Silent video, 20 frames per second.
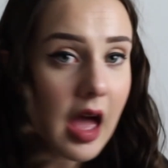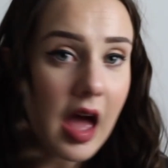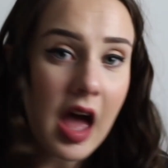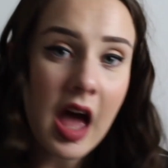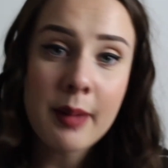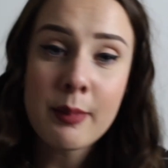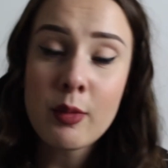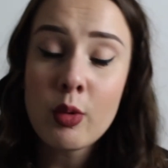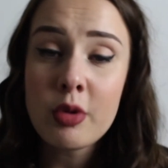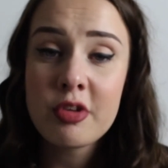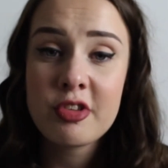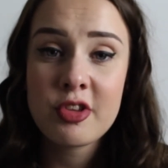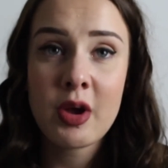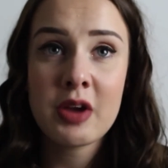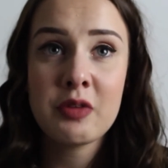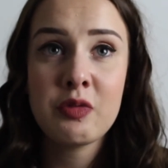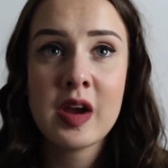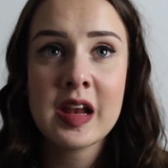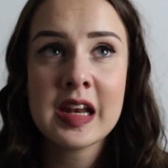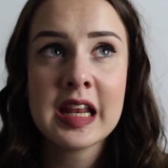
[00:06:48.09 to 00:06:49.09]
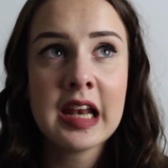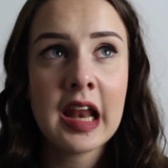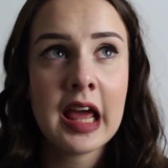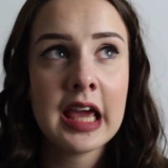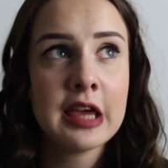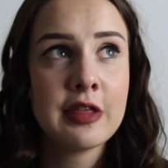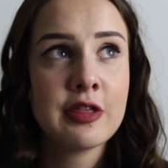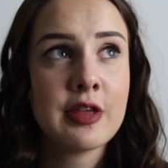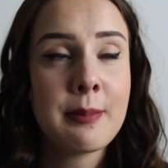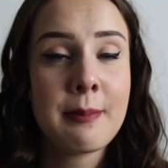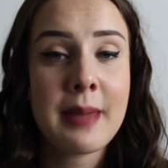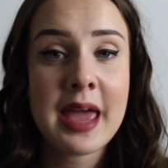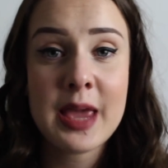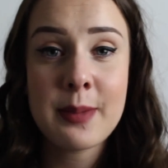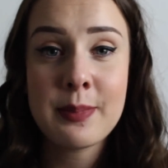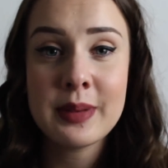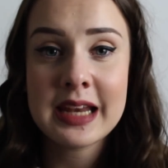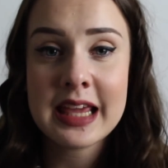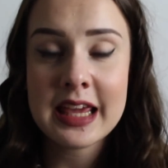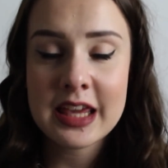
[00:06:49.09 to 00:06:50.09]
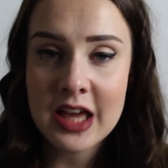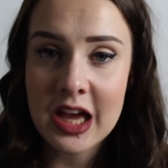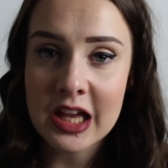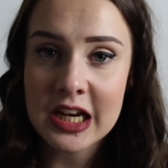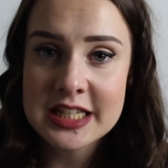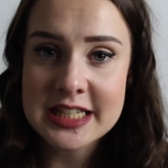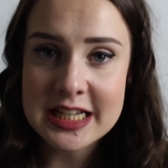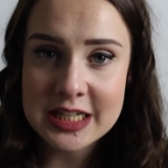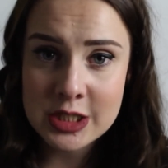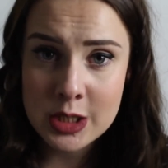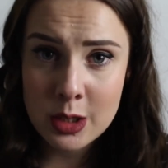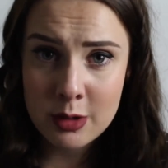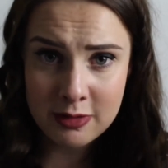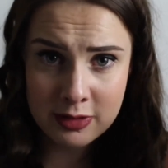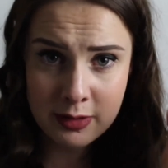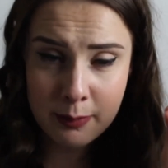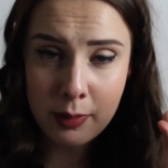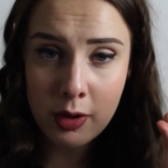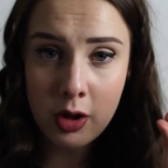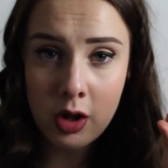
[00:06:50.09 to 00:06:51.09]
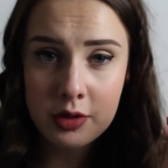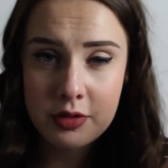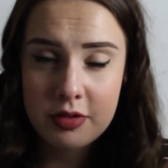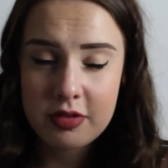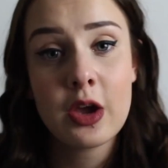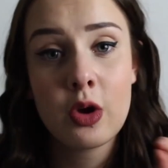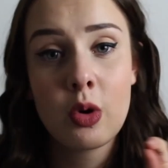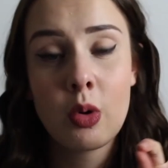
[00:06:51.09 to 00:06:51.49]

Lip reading: Also, I really like the Maybelline colour tattoos in the pots. They're